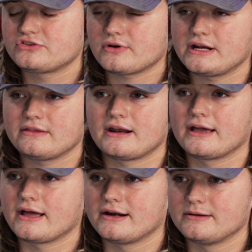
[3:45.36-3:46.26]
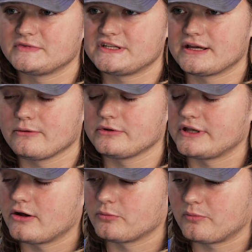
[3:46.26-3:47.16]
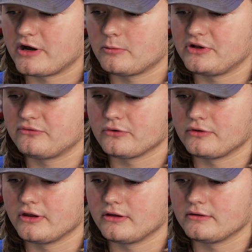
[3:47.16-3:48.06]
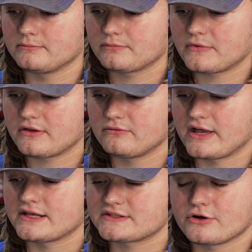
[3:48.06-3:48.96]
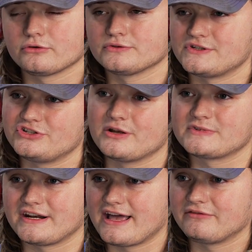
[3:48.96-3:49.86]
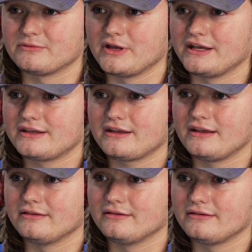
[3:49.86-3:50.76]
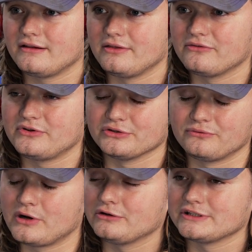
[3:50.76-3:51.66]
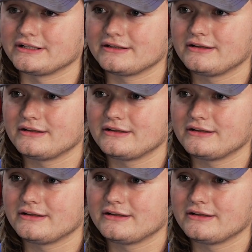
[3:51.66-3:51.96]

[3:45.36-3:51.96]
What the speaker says: training that I got at MTI really helped prepare me for the vast hurdles and jumps I'd have to make in the field of welding.